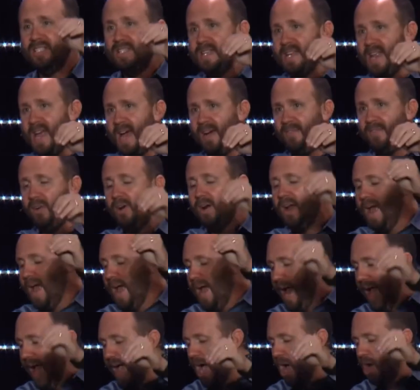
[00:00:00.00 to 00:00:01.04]
never,
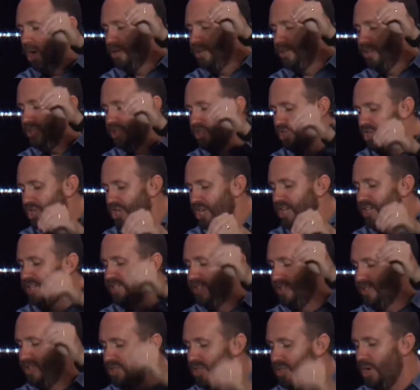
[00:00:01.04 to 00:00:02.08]
how does
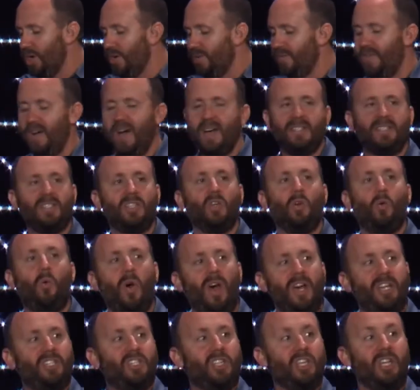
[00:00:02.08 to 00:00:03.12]
Jesus serve us? The
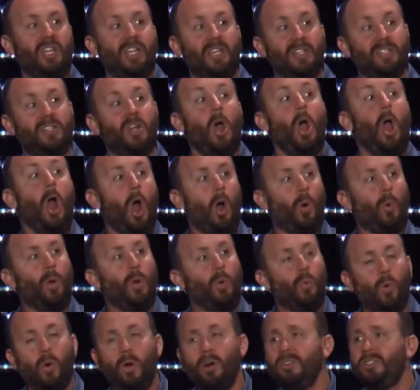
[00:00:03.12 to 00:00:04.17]
question is, are we
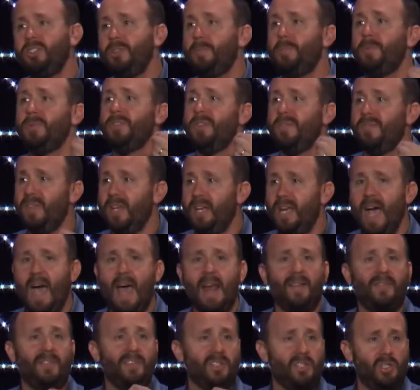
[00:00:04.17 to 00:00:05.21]
worshipers of the
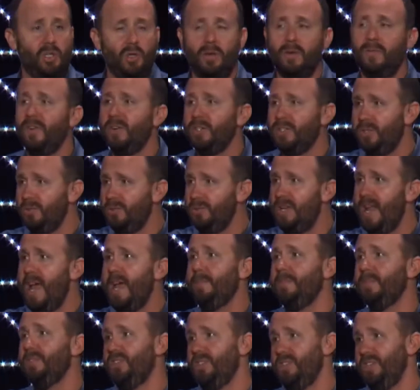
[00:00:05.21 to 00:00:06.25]
God of this universe whose
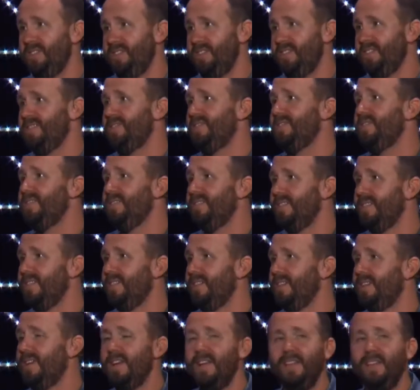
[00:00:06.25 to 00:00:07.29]
name is Jesus?
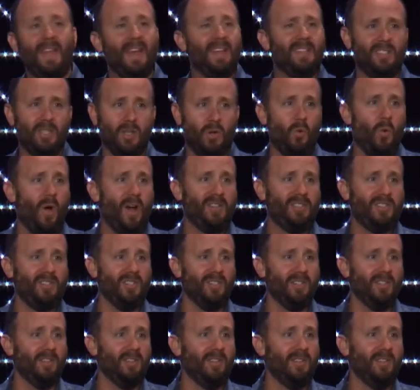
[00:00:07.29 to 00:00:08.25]
That's the question.